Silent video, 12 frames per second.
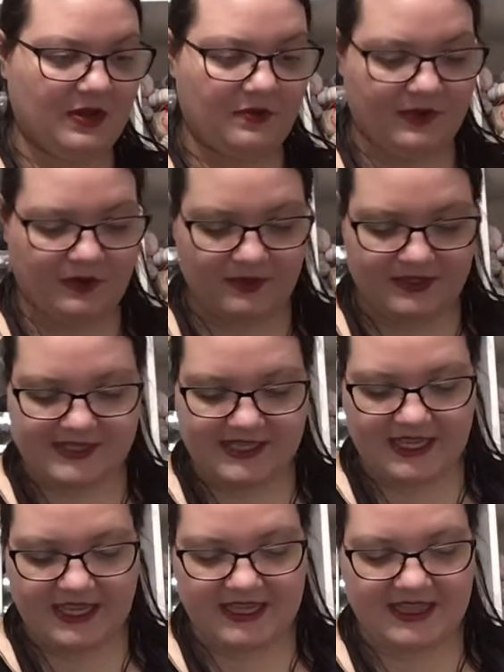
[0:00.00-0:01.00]
we will
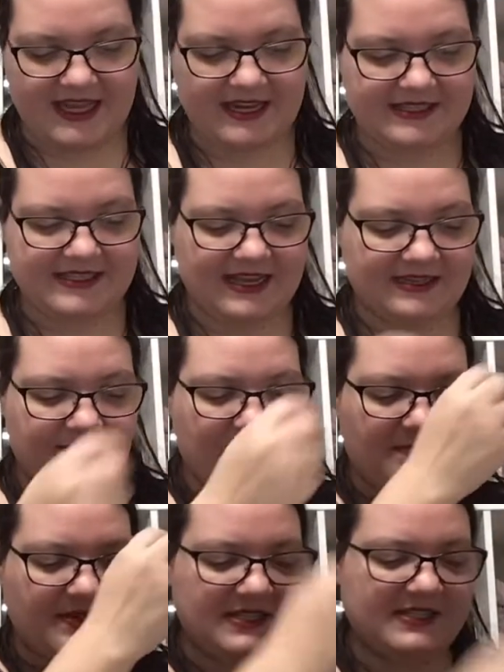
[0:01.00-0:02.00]
see in that exact
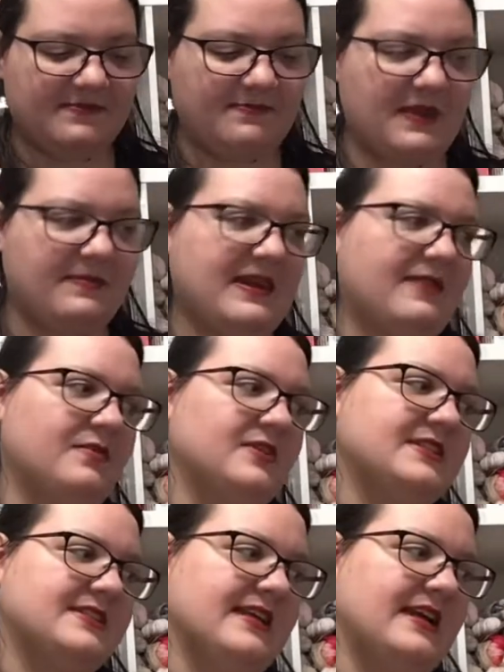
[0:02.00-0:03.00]
moment. Maybe I will
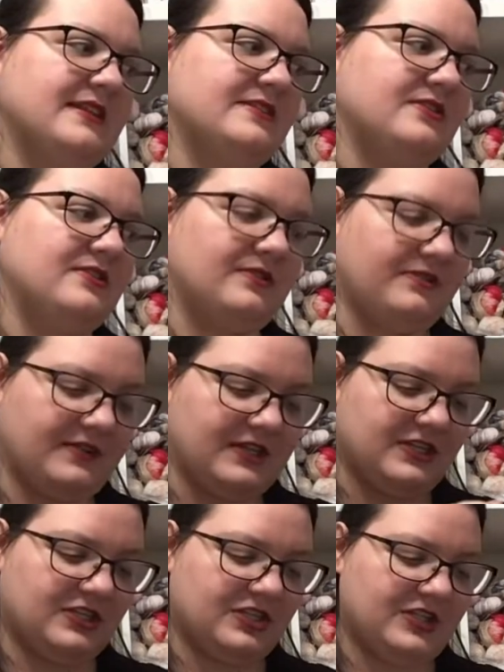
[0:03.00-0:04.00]
decide to
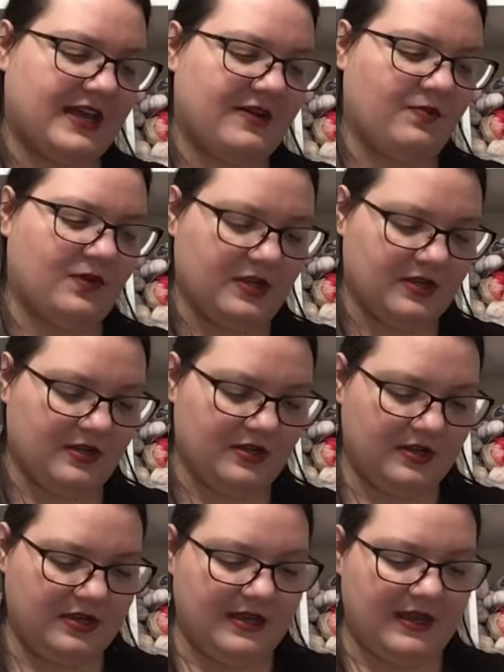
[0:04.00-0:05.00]
finish that one.
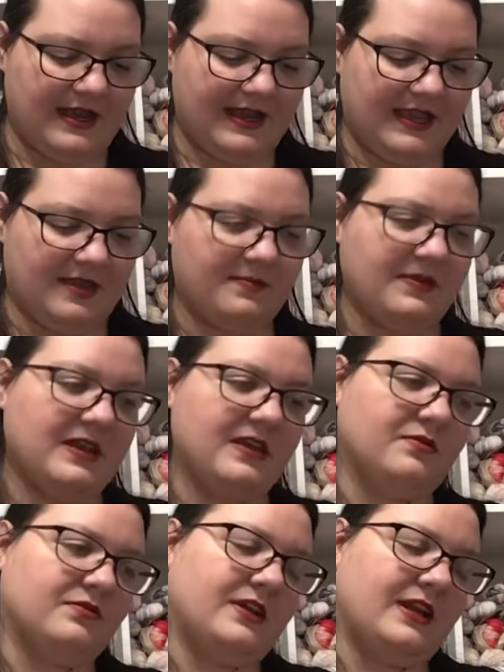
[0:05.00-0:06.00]
I am
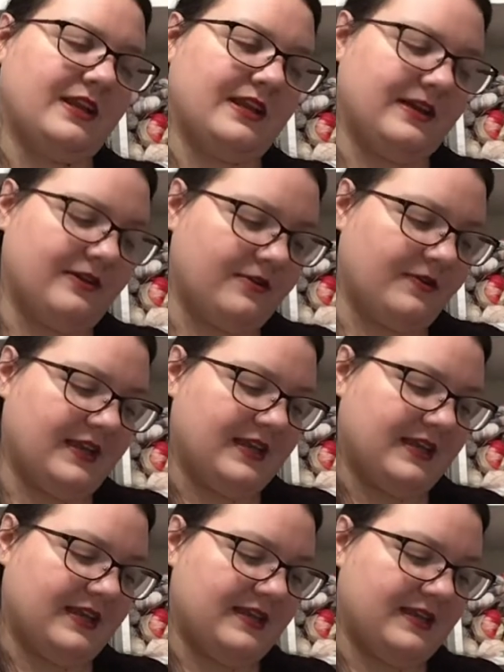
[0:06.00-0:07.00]
right now
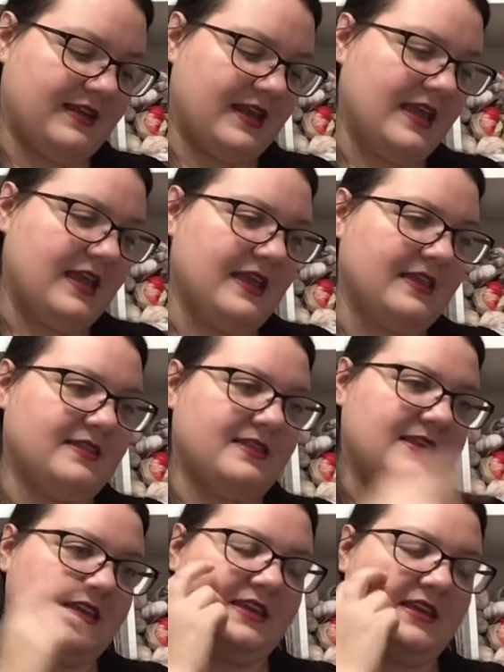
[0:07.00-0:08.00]
in
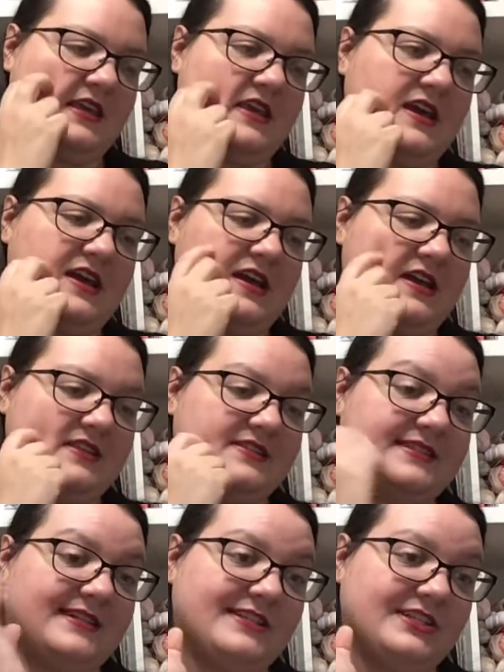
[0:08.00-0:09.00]
the
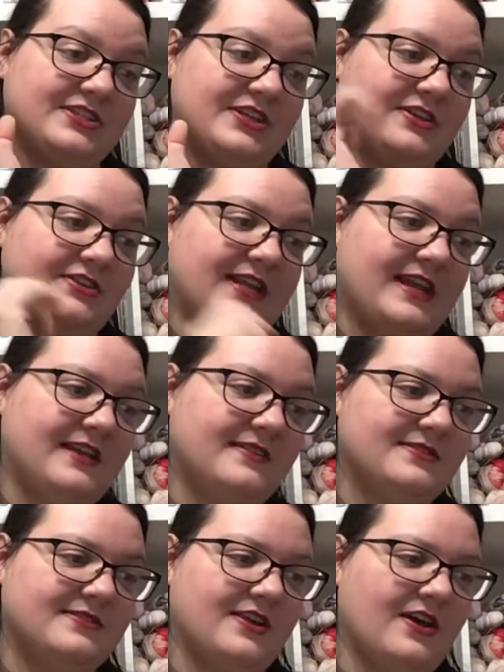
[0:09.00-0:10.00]
Stitchy Start Debt,
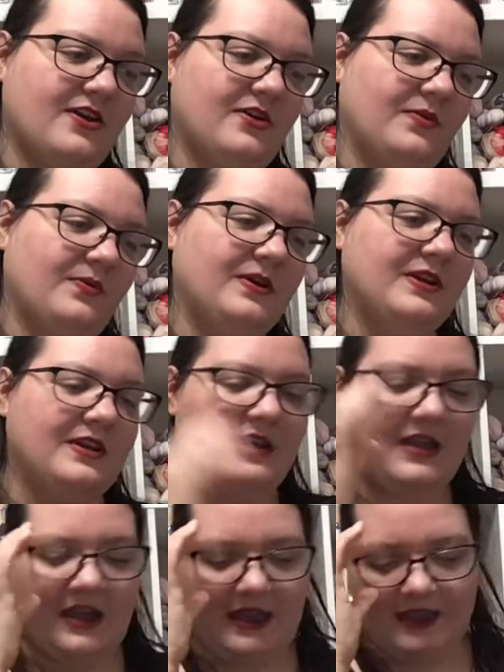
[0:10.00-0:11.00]
so
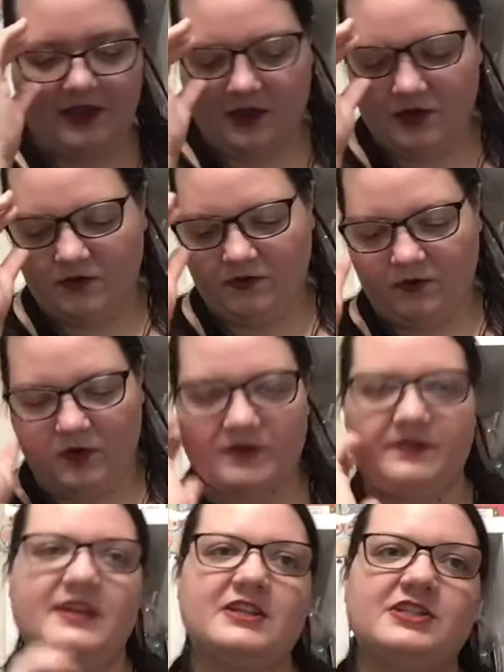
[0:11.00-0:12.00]
I owe 4
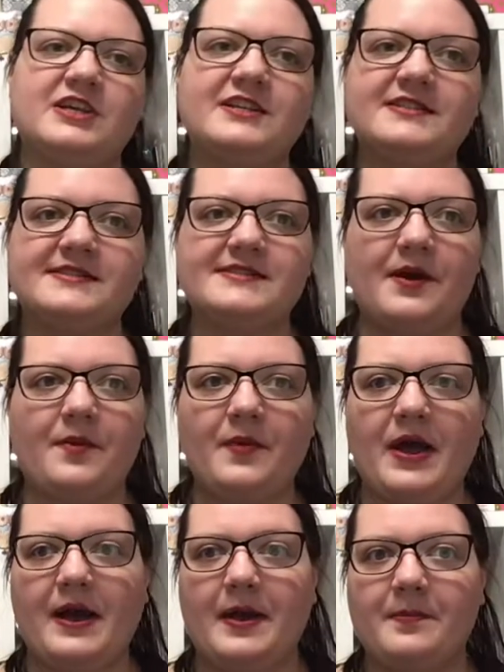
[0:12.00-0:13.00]
finishes. So
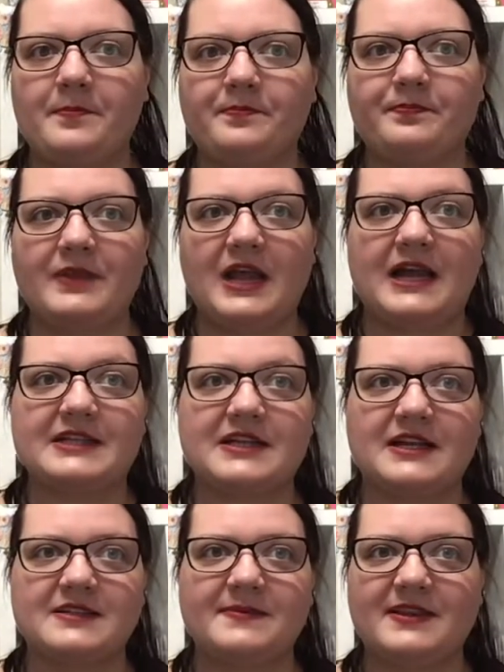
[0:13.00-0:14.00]
I
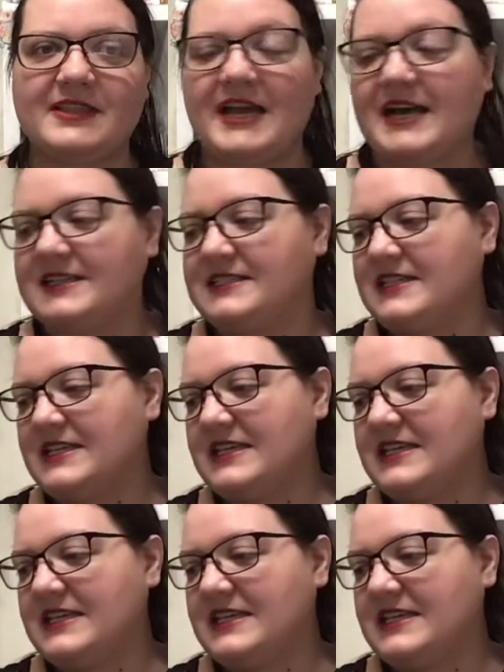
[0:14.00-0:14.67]
talked about that